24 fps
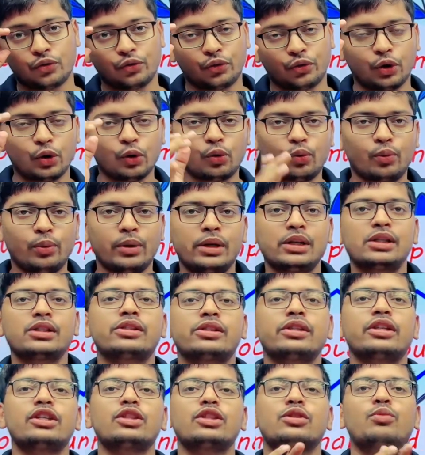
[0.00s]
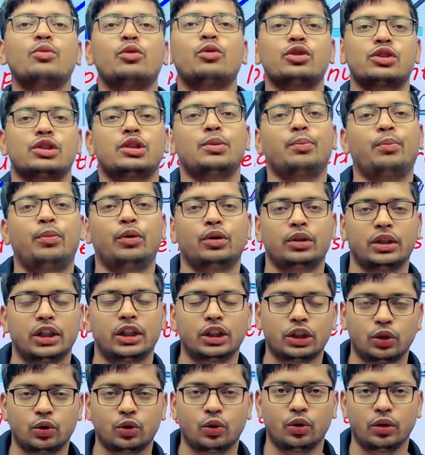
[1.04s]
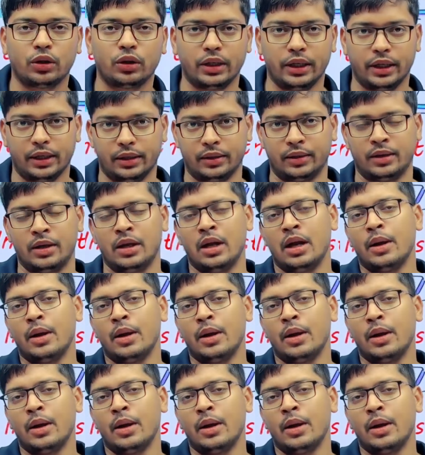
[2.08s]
frequency is most important thing here,